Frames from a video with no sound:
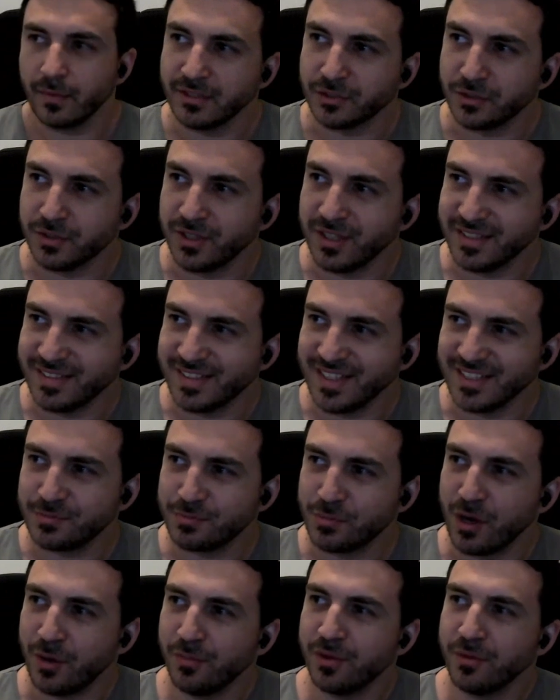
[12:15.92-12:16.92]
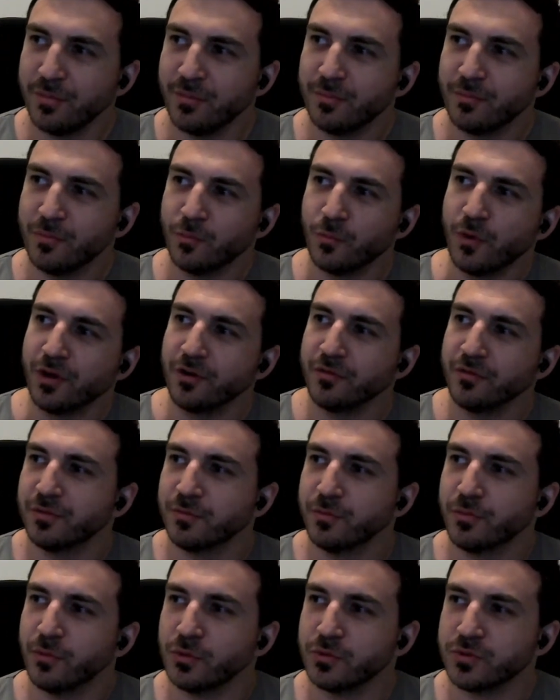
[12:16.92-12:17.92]
Yeah, so that, that's probably one of the
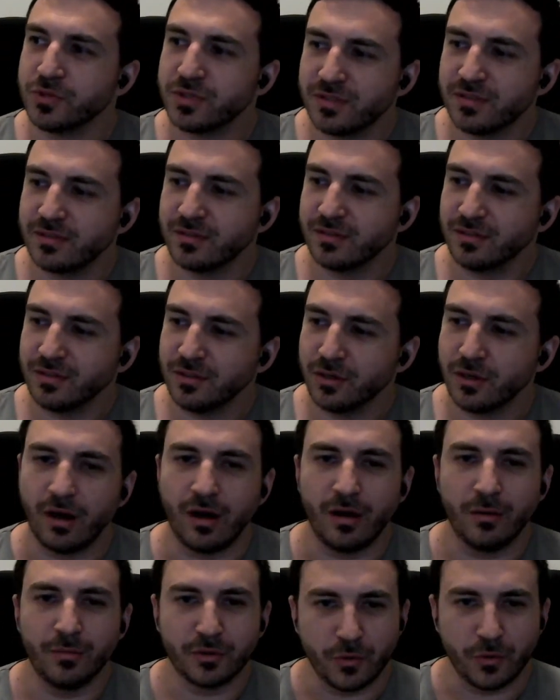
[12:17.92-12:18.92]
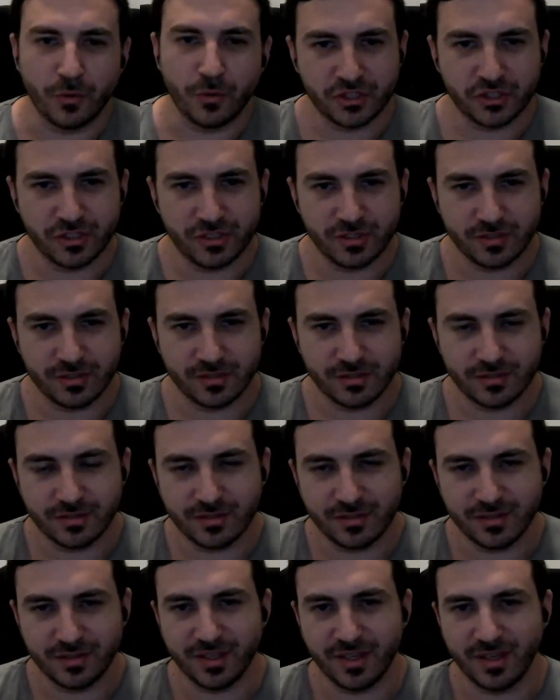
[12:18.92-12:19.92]
most common questions
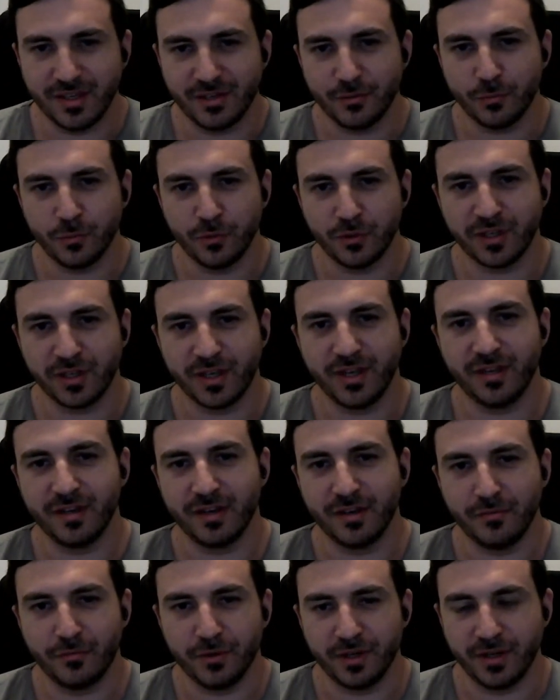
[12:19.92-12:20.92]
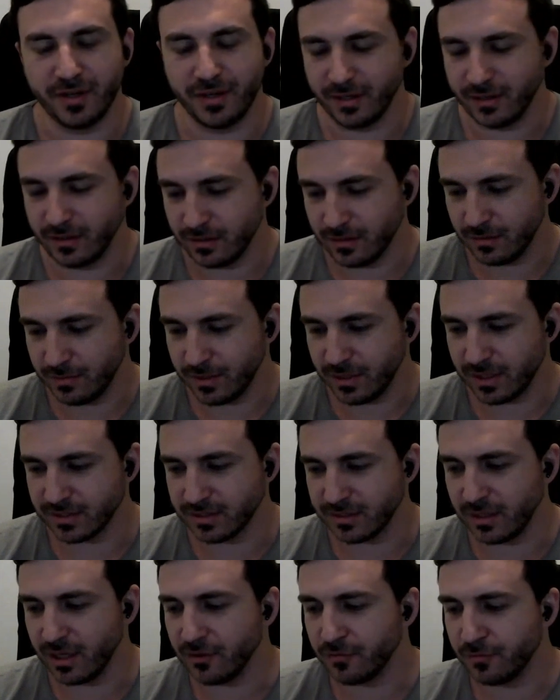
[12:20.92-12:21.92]
that we're getting every day
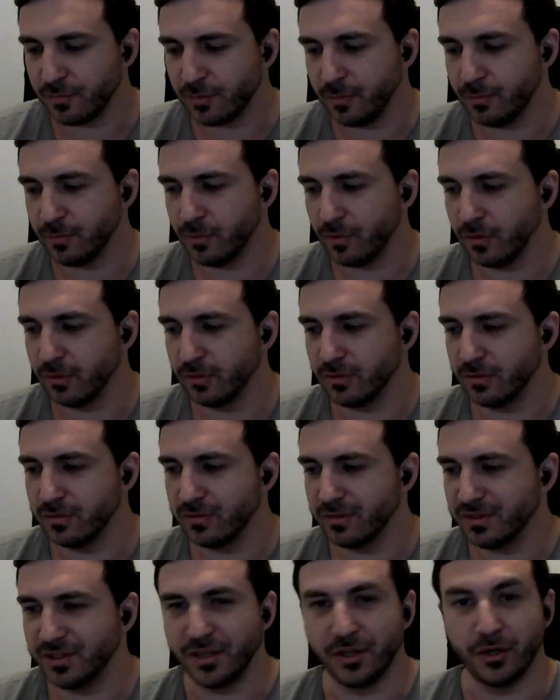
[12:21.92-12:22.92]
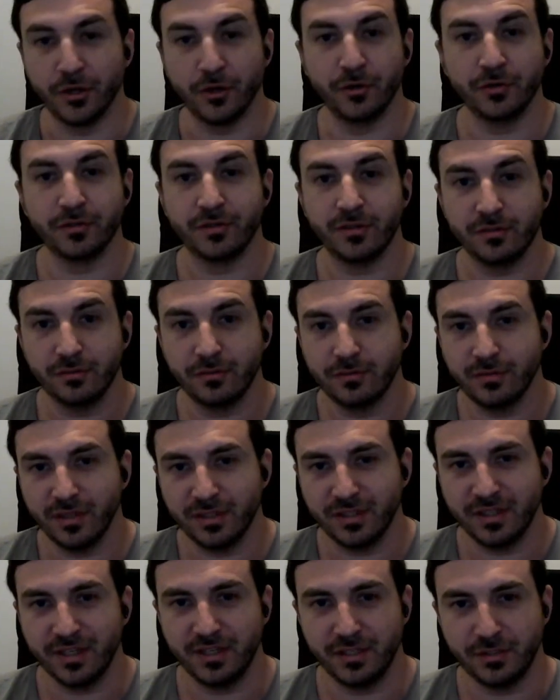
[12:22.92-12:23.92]
because a lot of people they heard
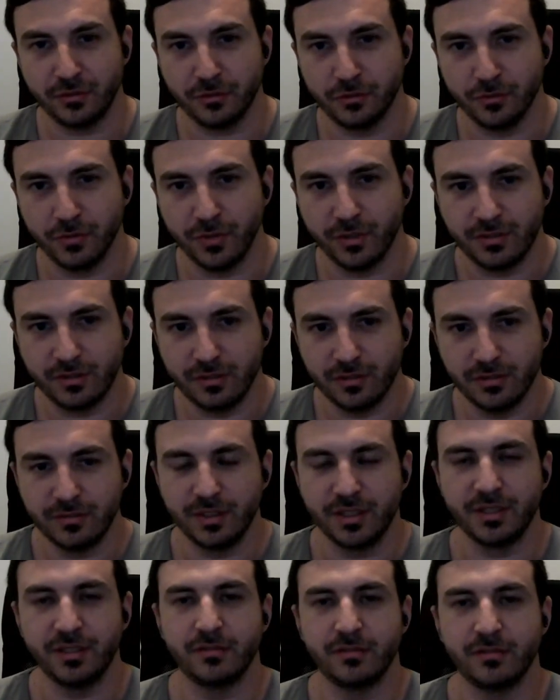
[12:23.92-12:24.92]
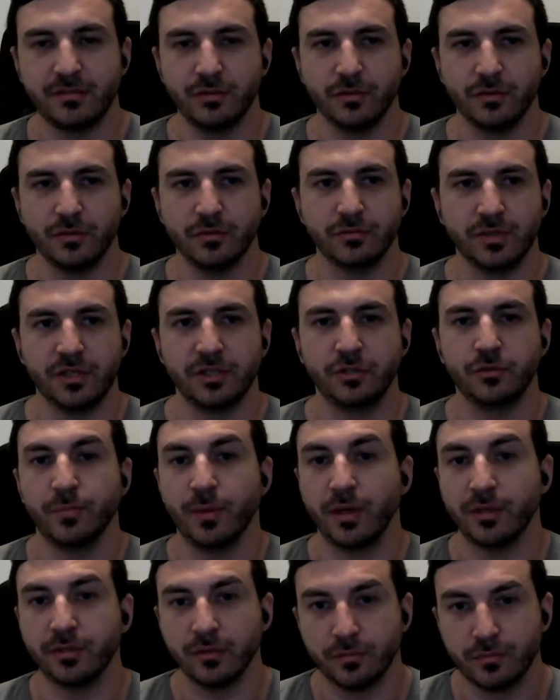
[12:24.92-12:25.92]
that they need to do it they need you know they need to
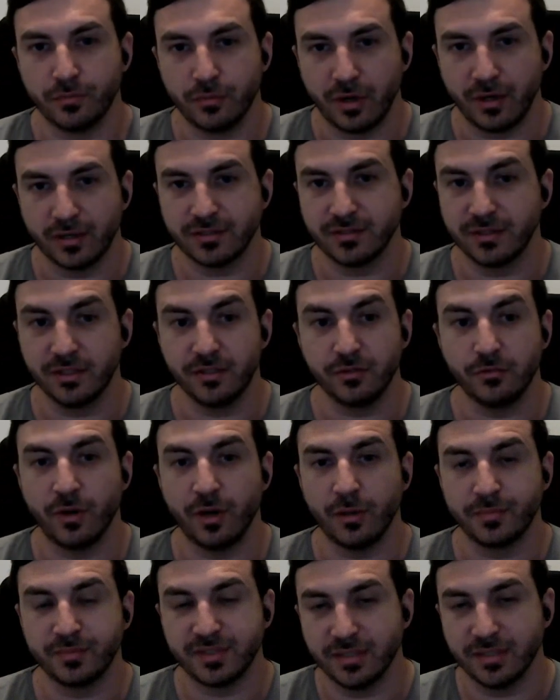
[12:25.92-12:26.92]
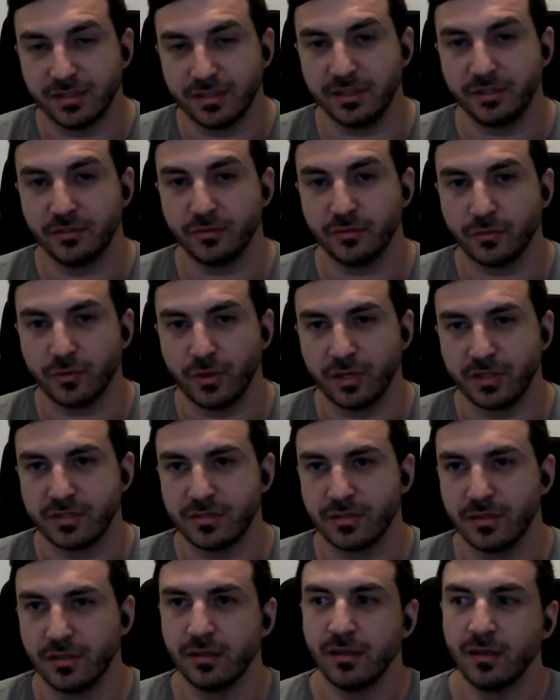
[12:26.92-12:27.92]
bundle products they need to upsell they need to
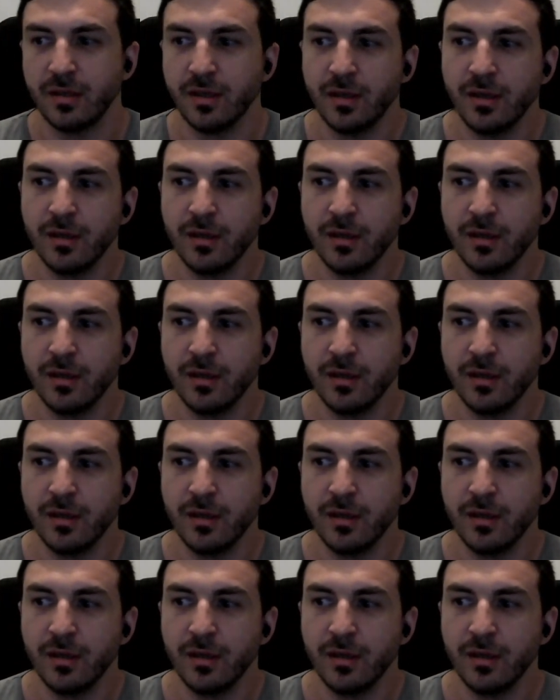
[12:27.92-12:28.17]
cross sell